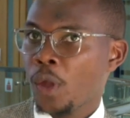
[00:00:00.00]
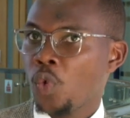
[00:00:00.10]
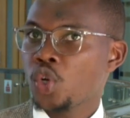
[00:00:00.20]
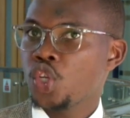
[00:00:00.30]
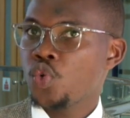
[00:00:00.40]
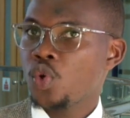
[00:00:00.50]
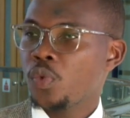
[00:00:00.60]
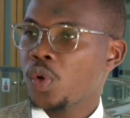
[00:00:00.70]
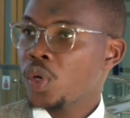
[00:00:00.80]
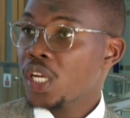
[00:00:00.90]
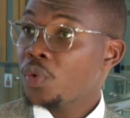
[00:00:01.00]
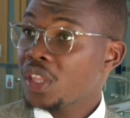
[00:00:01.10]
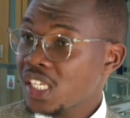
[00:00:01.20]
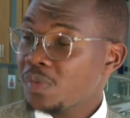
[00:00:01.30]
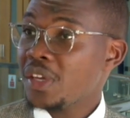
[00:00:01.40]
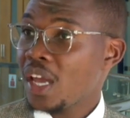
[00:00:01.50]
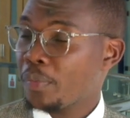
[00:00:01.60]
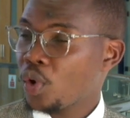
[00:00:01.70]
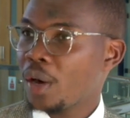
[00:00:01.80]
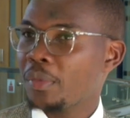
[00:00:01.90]
would this be a
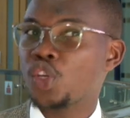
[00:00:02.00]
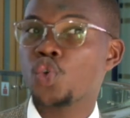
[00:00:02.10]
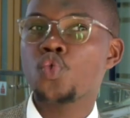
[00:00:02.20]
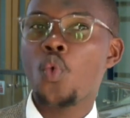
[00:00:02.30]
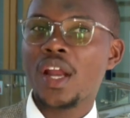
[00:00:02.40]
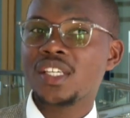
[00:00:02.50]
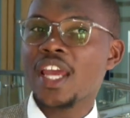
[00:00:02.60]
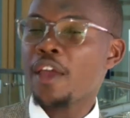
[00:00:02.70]
program that you'd want